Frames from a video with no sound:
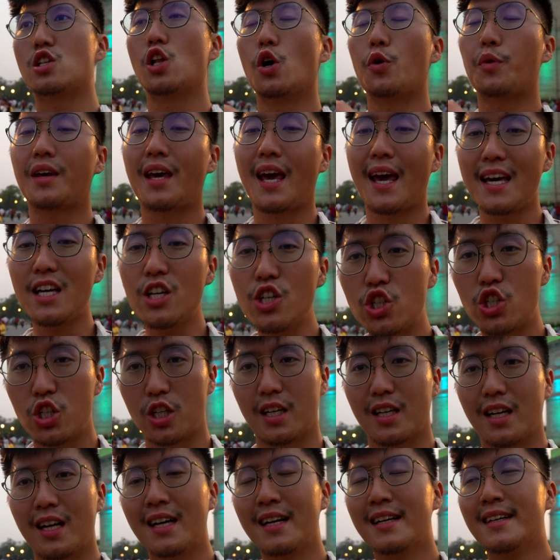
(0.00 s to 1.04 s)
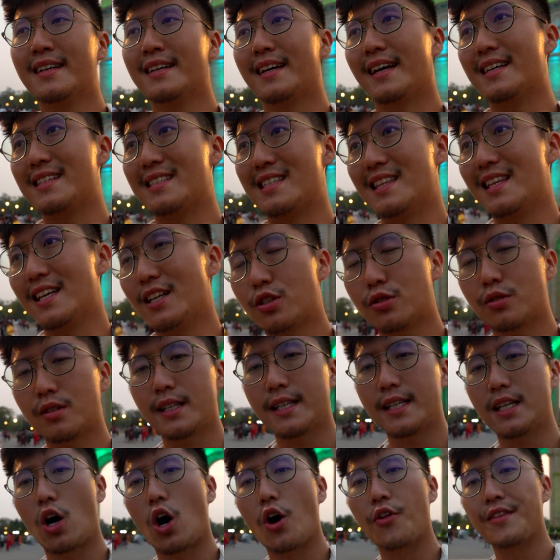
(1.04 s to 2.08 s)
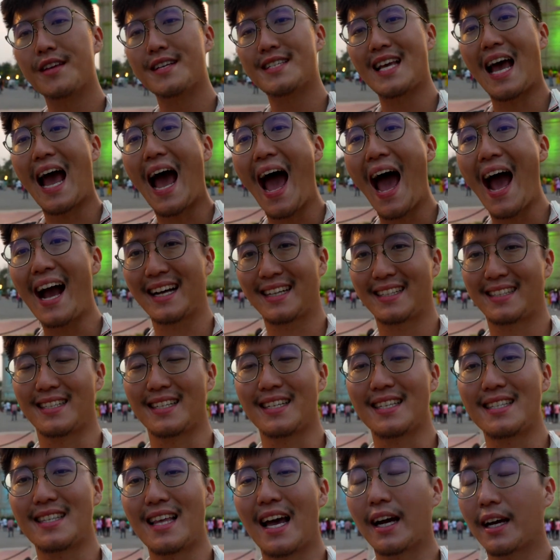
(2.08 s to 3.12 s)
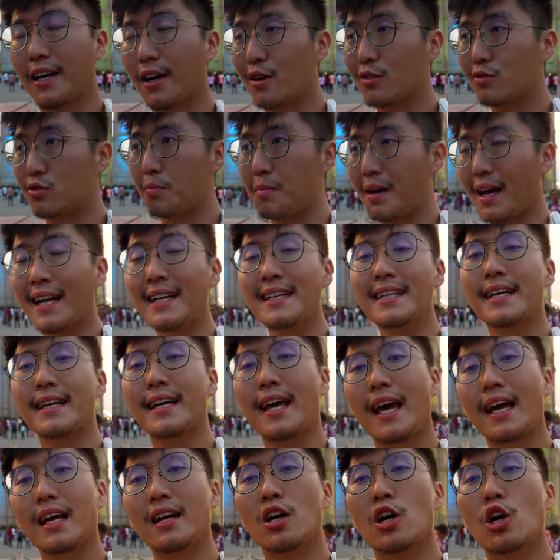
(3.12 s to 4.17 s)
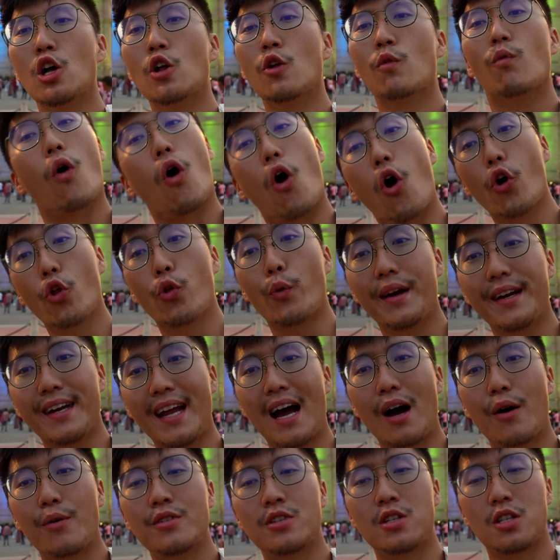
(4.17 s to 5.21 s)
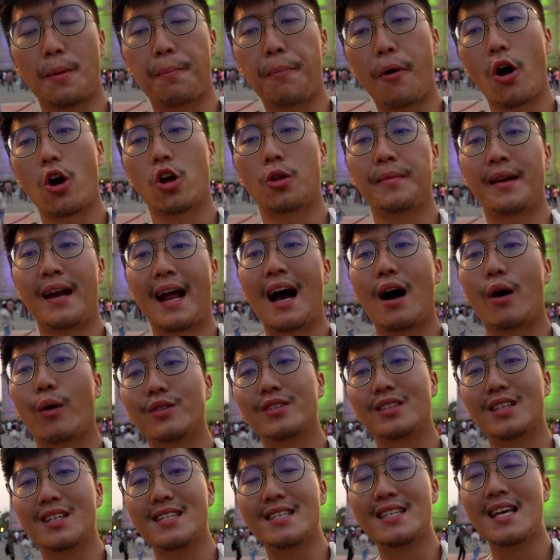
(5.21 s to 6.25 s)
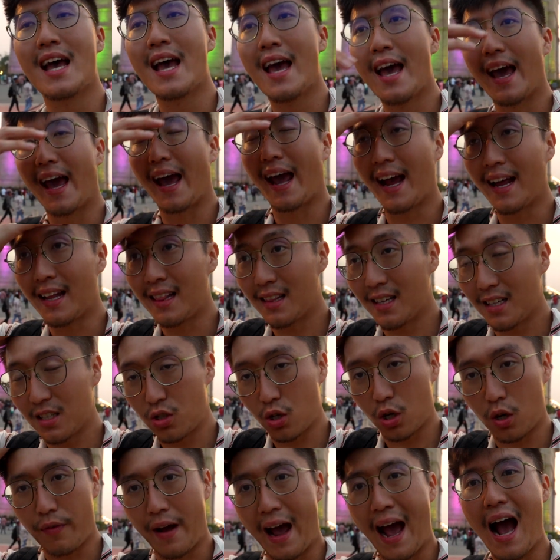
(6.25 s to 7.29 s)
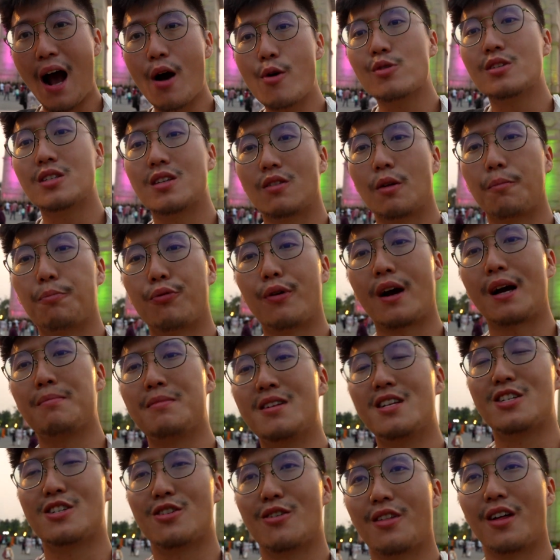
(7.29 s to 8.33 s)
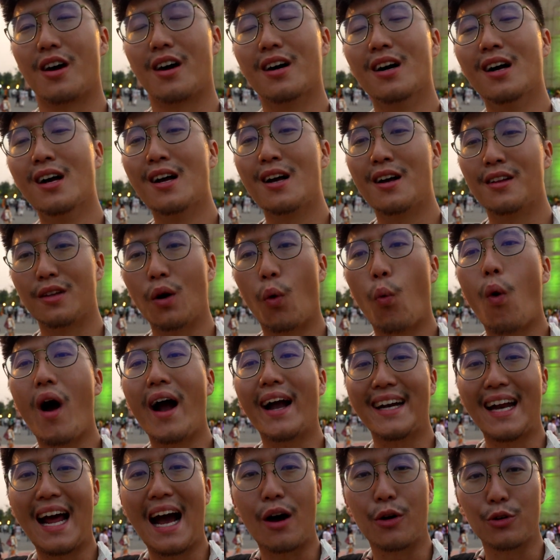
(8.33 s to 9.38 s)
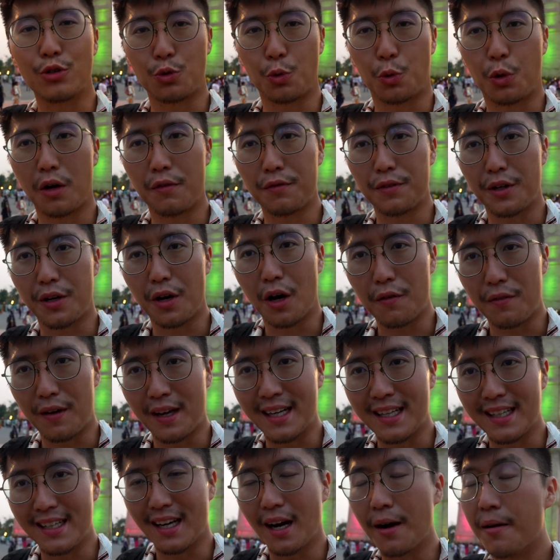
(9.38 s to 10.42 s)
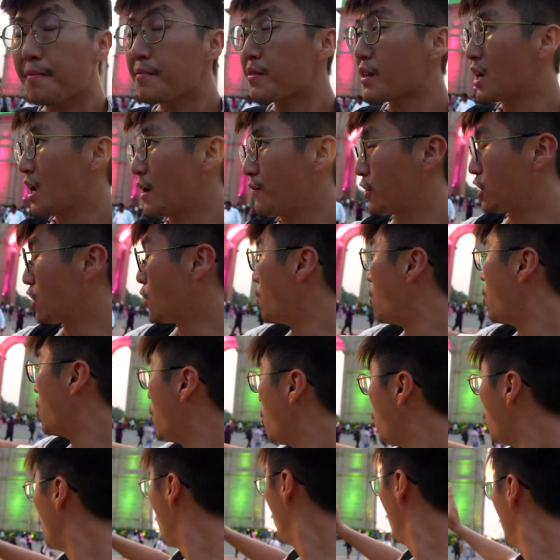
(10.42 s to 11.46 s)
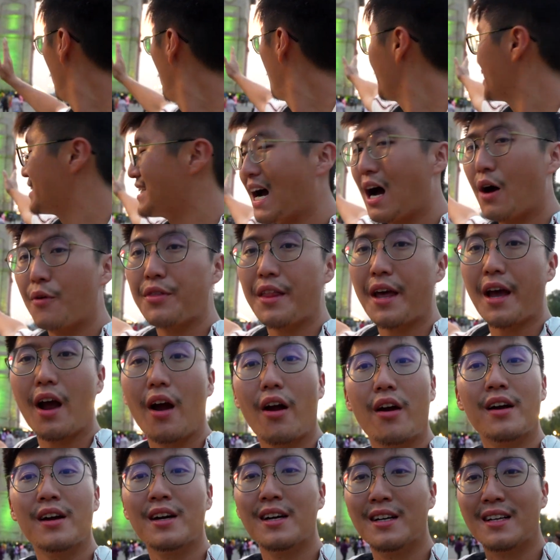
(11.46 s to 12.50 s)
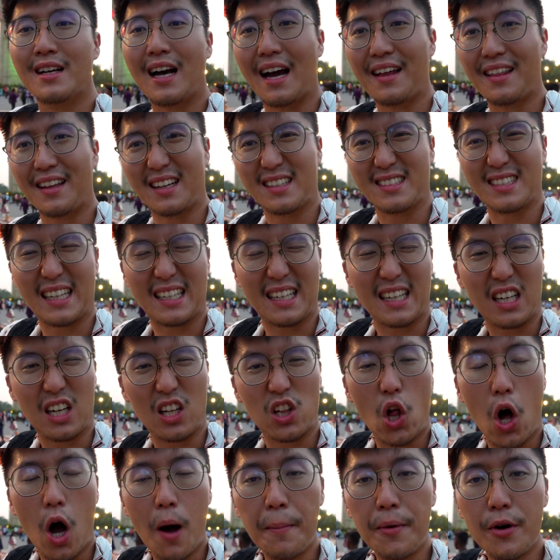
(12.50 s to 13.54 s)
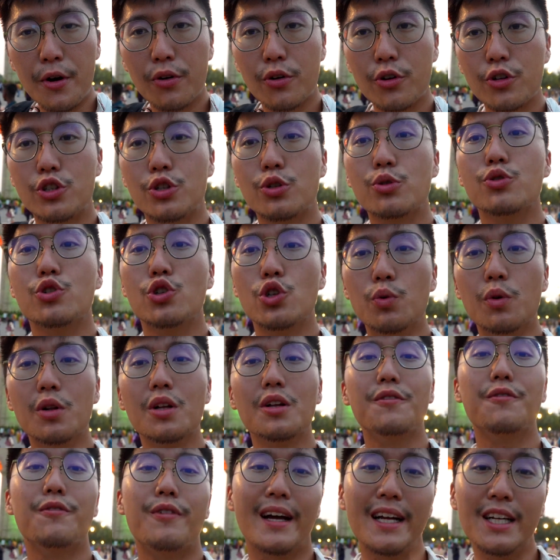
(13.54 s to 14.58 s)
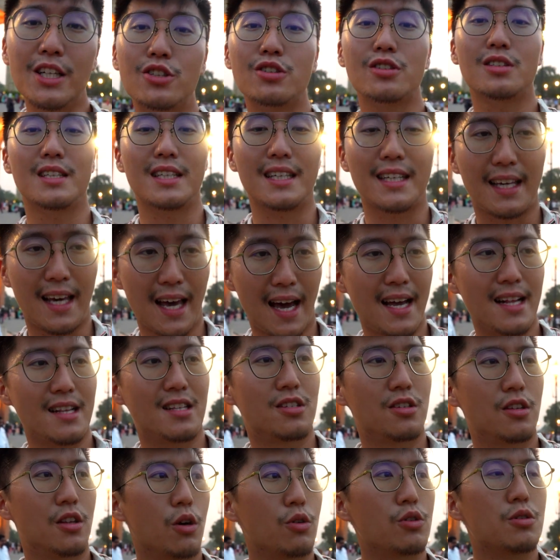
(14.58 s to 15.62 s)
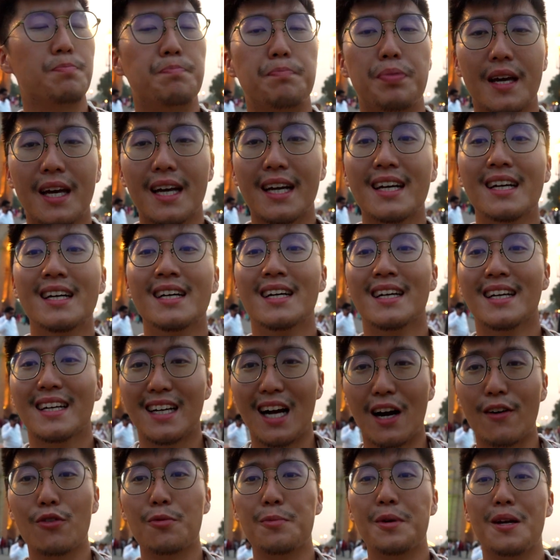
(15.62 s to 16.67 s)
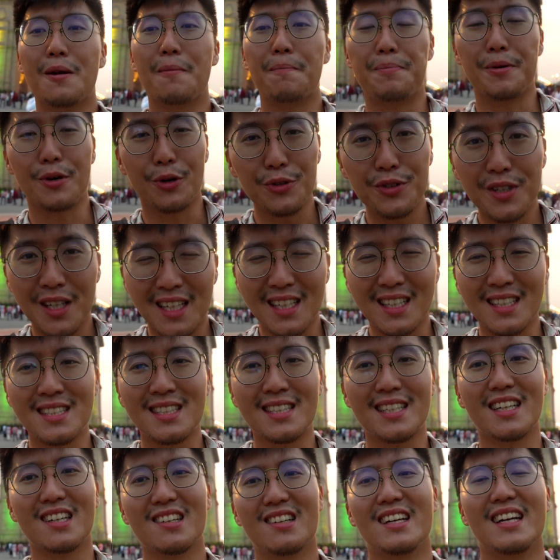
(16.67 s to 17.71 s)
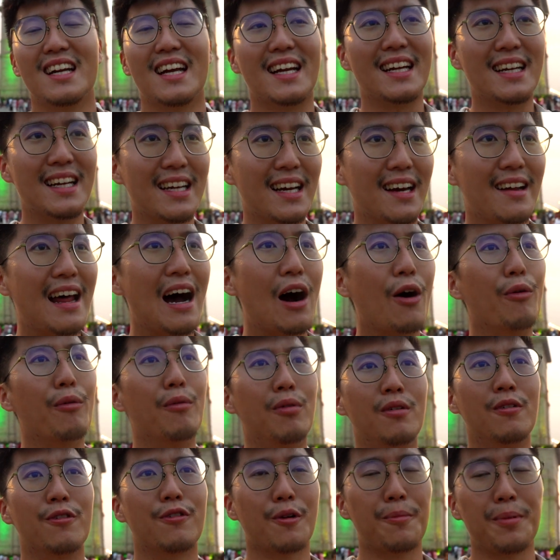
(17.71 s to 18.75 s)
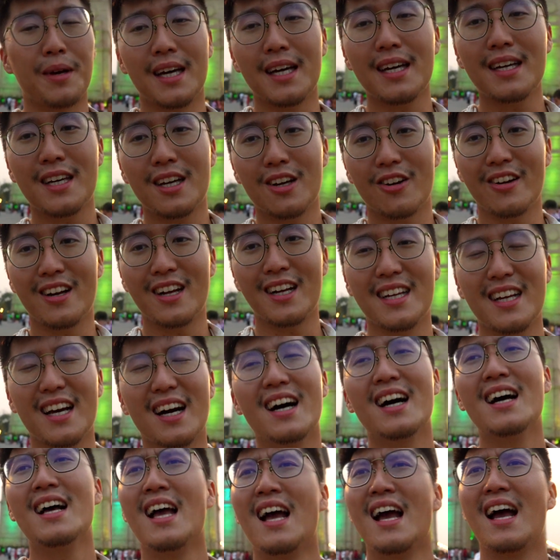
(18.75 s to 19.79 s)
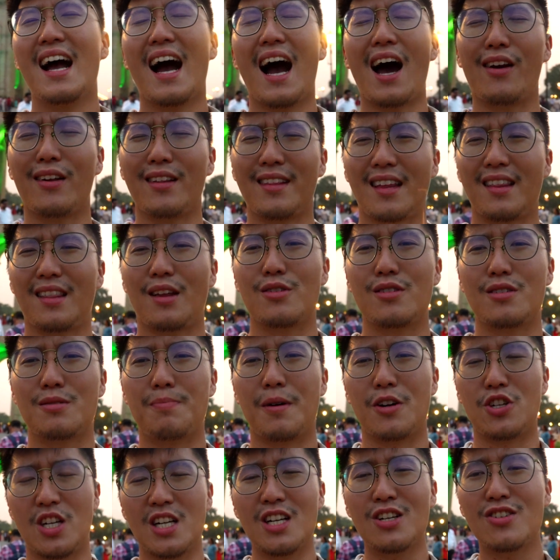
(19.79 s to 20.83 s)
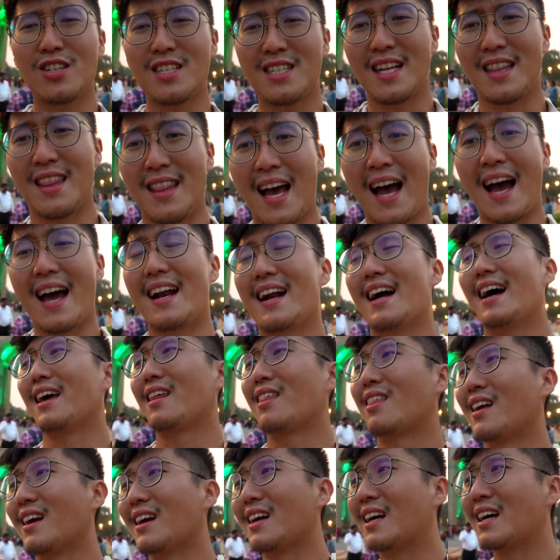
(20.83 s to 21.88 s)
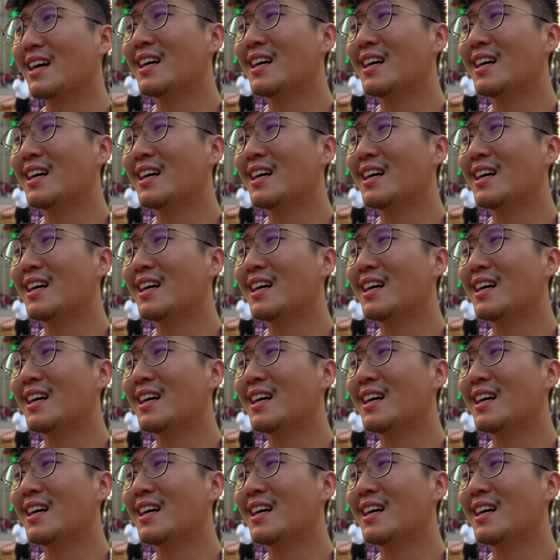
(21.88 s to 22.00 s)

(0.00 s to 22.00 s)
location is literally on this axis that goes from India Gate all the way down to the Parliament houses and the sort of house of the Prime Minister, the White House equivalent of India. If you go all the way down there, I think it's like a kilometer or two, you will eventually get to those big government buildings here in India. Now, for me, here in India, I don't think there's much interest in that. I think